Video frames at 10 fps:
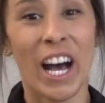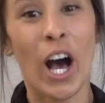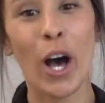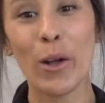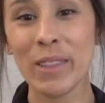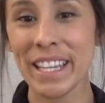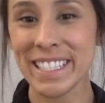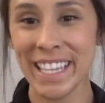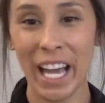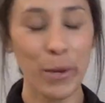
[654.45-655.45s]
Oh,
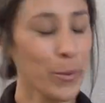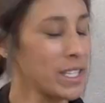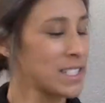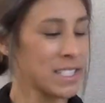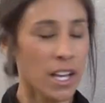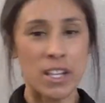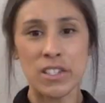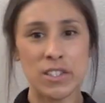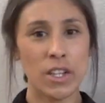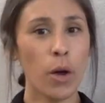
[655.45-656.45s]
Lizzie, I was
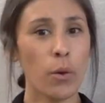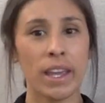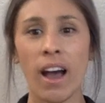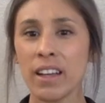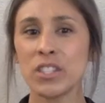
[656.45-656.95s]
so young,